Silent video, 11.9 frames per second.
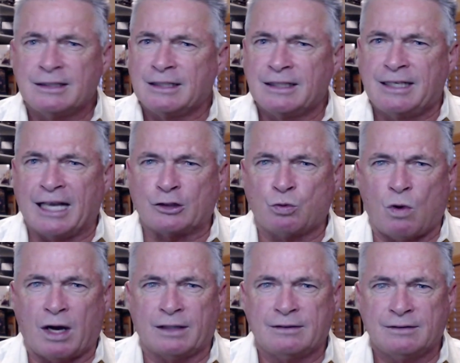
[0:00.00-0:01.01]
Guess
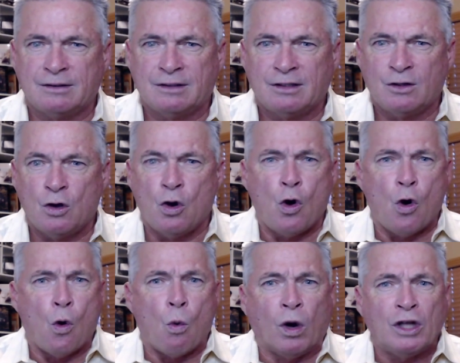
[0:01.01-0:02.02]
what?
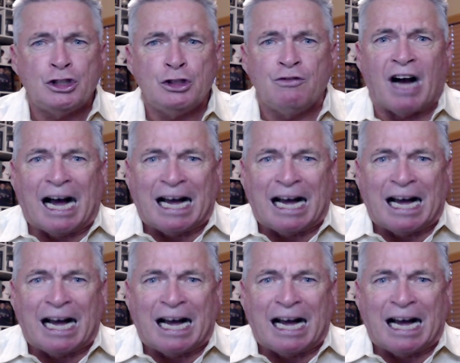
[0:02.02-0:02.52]
Once you've